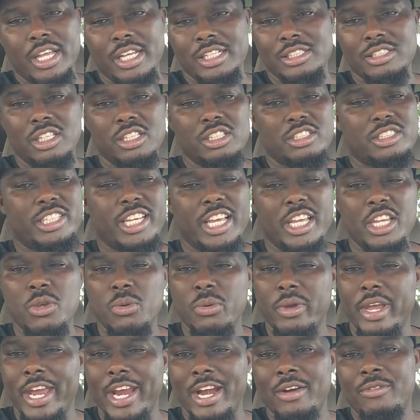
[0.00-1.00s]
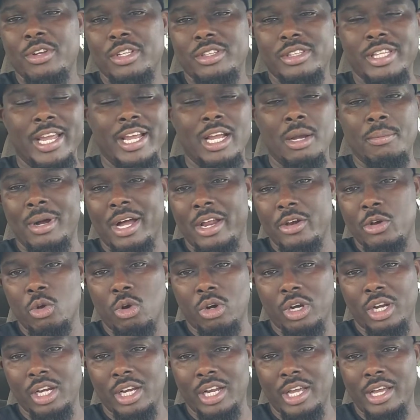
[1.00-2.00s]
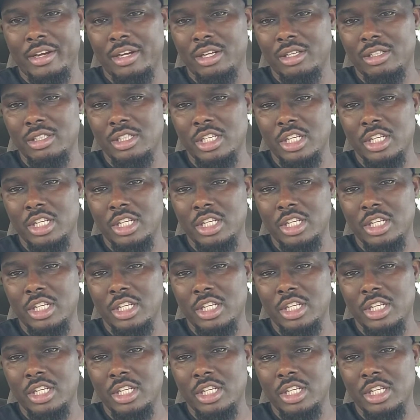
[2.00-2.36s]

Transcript: It's going to tell you everything about North Carolina.